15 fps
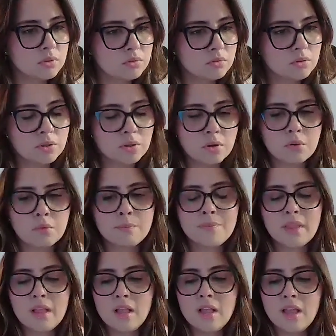You know,
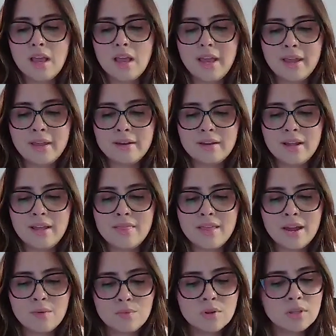and
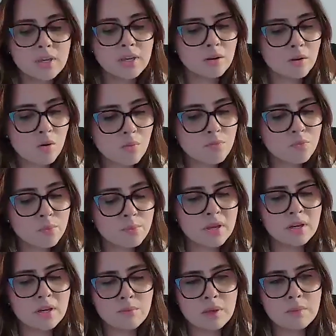that really hit home for me,
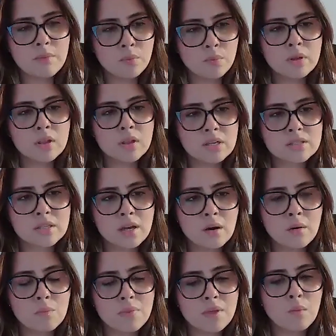and it made me realize
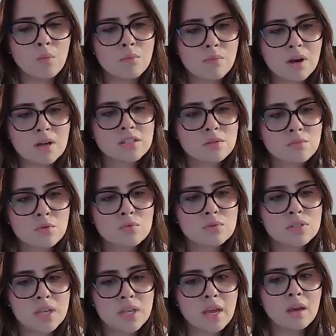that what Massimo was
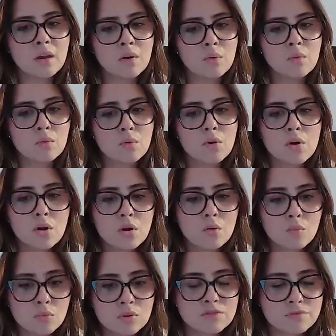saying
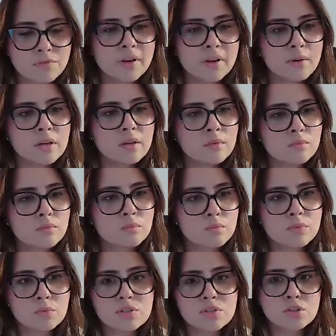was it
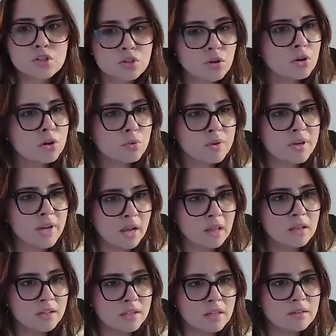was a stark
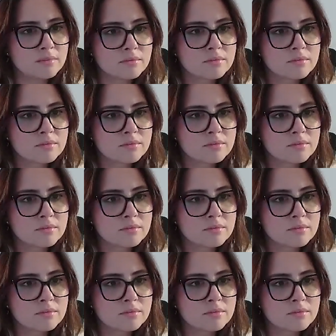reality,